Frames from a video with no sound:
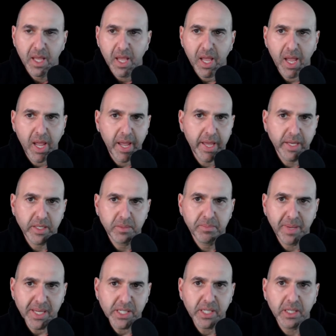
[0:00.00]
And
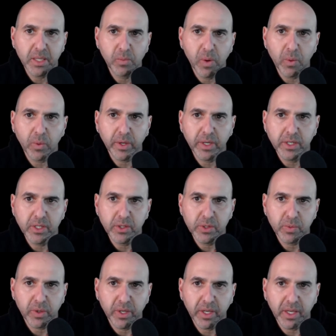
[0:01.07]
basically what we're going to do is
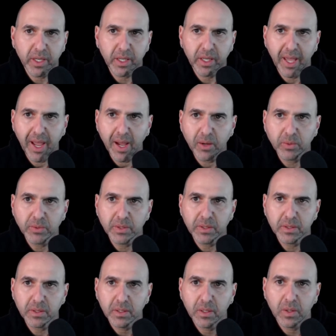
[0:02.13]
we're going to count
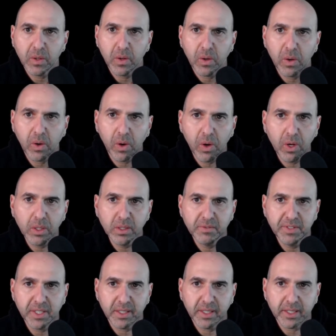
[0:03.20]
all of
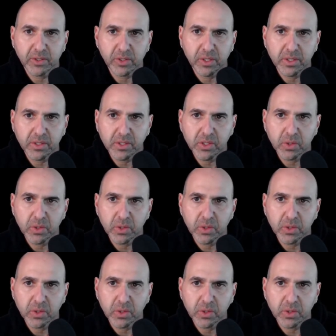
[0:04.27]
the electrons.